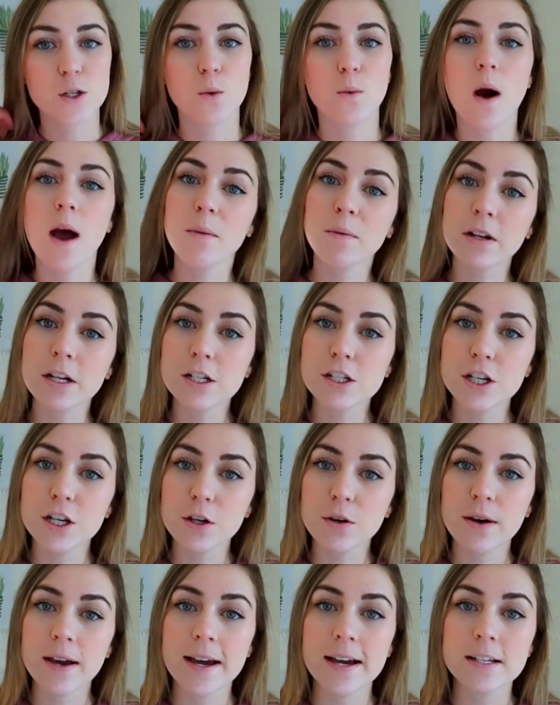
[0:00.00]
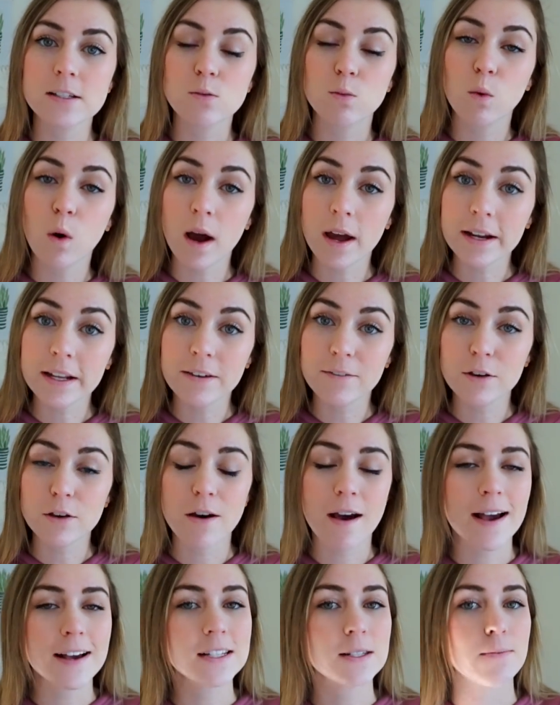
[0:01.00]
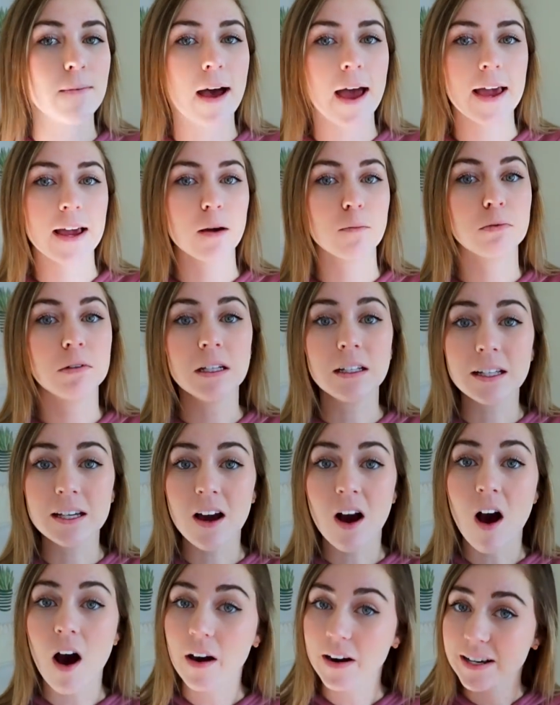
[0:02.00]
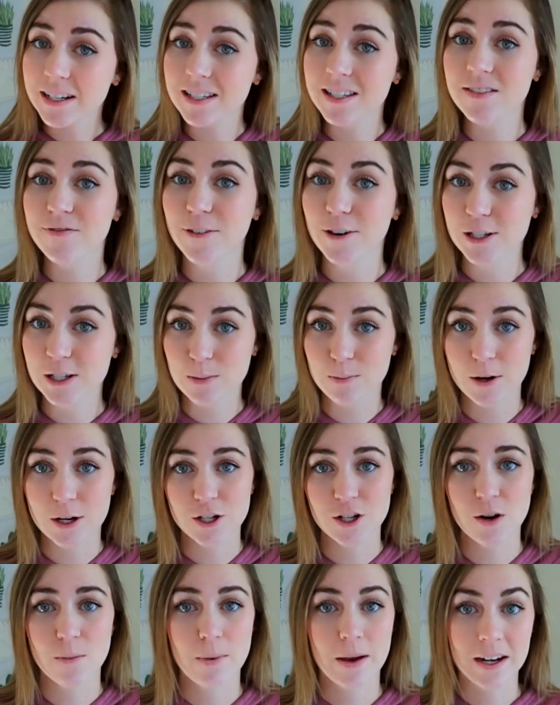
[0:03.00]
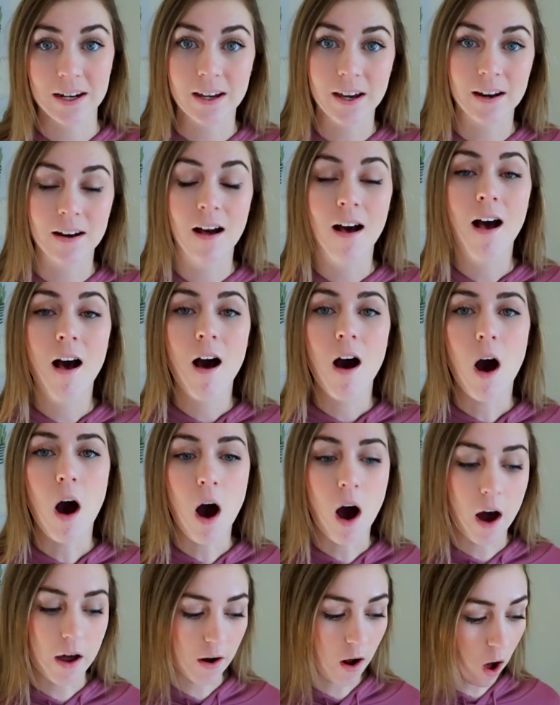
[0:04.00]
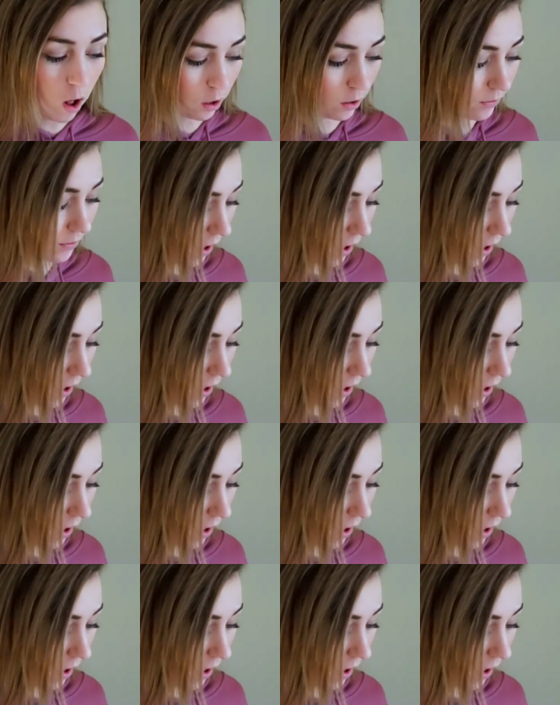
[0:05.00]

So what I'm gonna do is, one, give you guys my completely honest first impression opinion on all